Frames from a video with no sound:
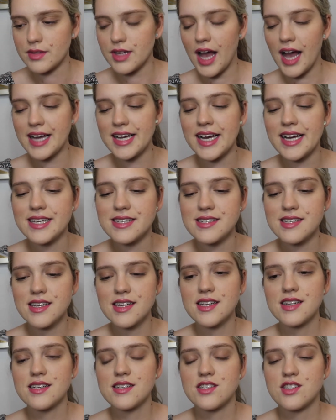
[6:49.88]
I
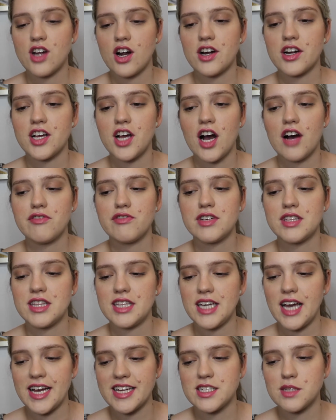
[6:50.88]
guess starting off with
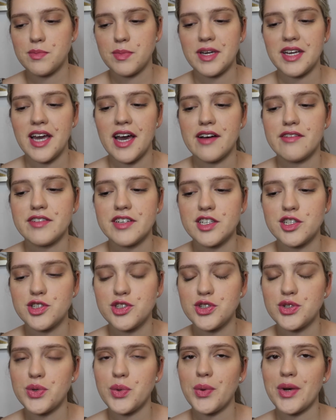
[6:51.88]
the SPF issue,